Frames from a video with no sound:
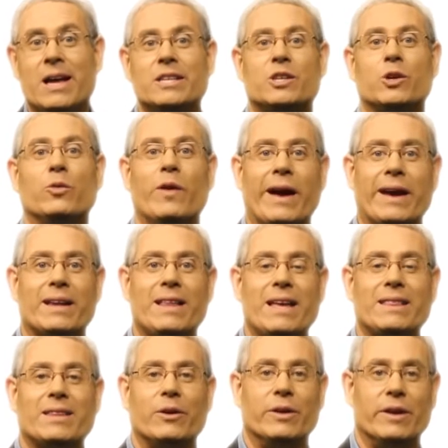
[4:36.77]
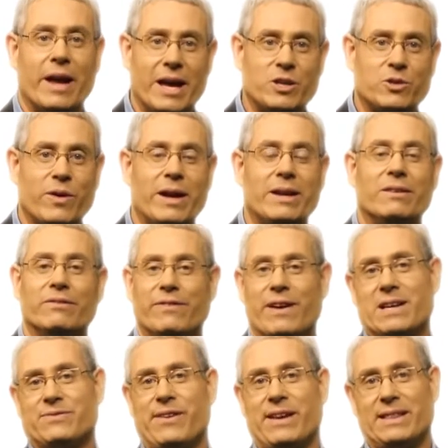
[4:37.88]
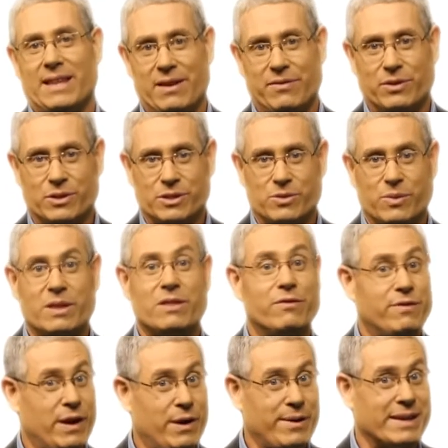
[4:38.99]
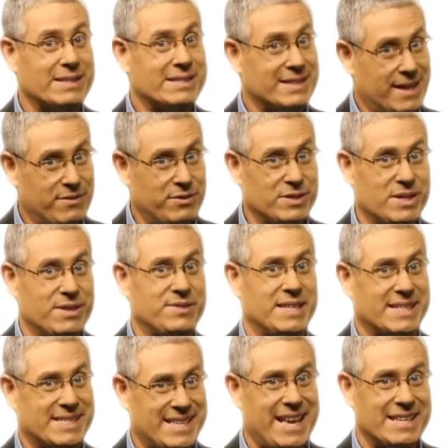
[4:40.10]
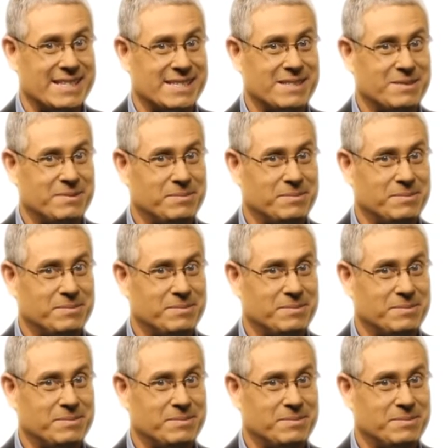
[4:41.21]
to regulate their nitrate and phosphate levels with various levels of success.